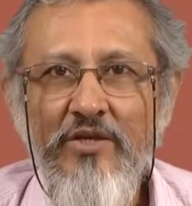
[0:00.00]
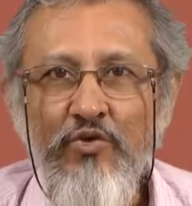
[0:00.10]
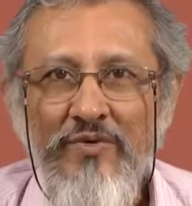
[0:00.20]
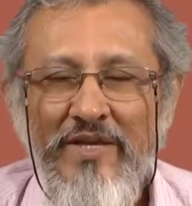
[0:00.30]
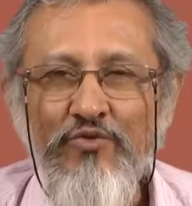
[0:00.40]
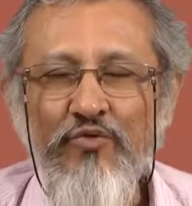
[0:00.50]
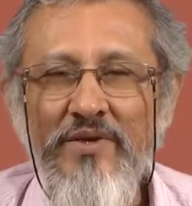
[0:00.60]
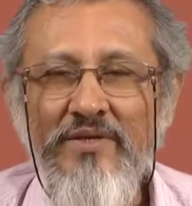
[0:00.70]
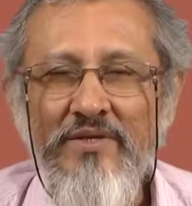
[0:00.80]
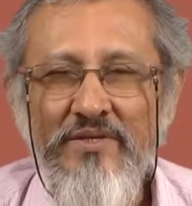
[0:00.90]
You need to
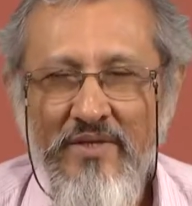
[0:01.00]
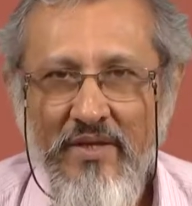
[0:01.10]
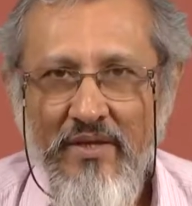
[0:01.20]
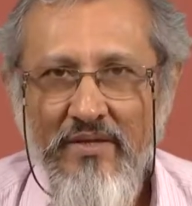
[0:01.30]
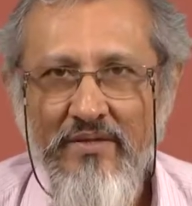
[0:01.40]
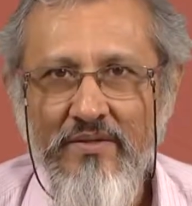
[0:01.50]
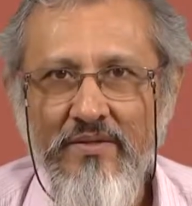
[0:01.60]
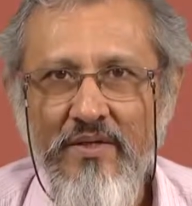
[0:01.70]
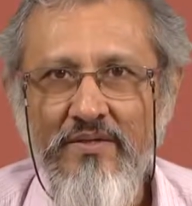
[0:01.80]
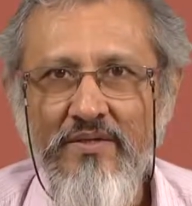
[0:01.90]
understand
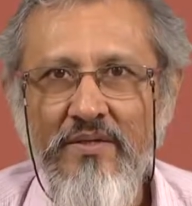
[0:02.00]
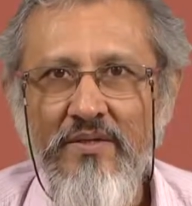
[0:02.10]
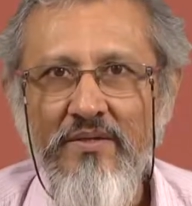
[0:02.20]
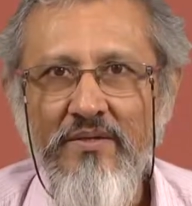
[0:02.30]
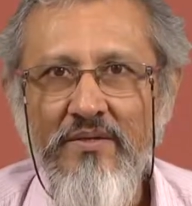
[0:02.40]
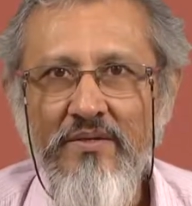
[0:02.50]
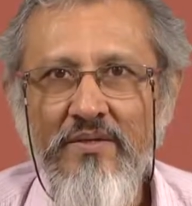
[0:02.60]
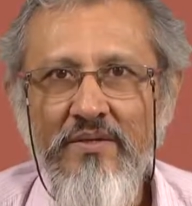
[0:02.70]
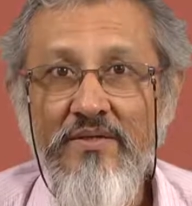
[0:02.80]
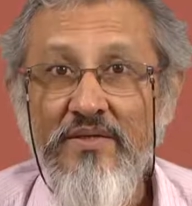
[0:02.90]
that in
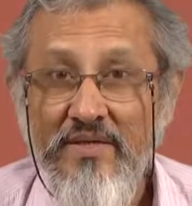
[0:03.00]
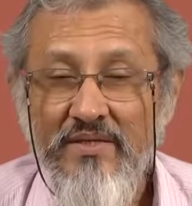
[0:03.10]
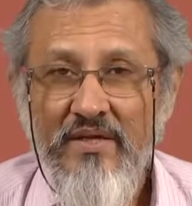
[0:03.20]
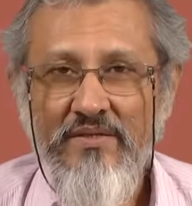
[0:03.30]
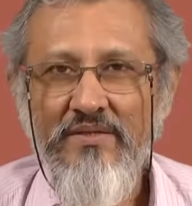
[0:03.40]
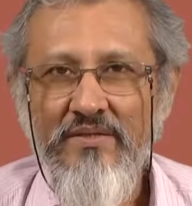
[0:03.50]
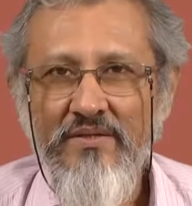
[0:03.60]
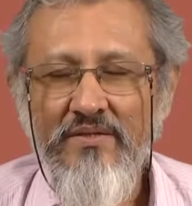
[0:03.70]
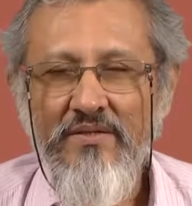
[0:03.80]
syntax,